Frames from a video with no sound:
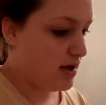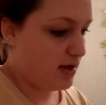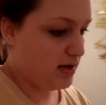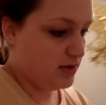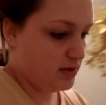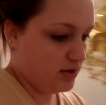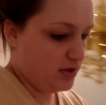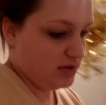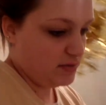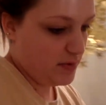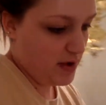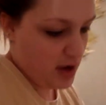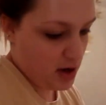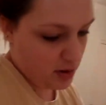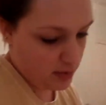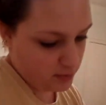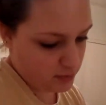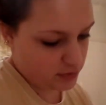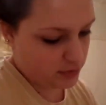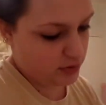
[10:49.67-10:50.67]
he's on his way
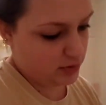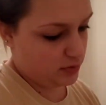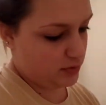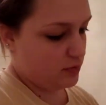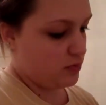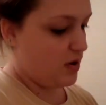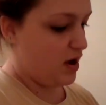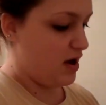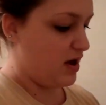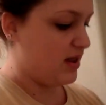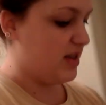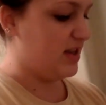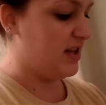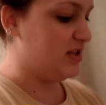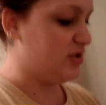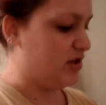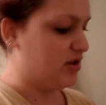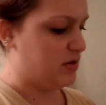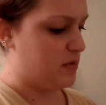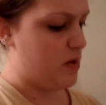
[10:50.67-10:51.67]
home soon. Well, I think
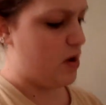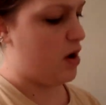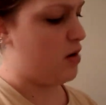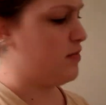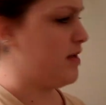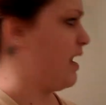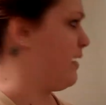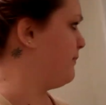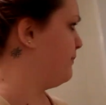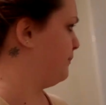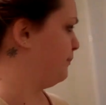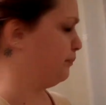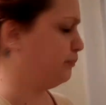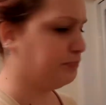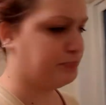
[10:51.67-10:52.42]
he's on his way home now.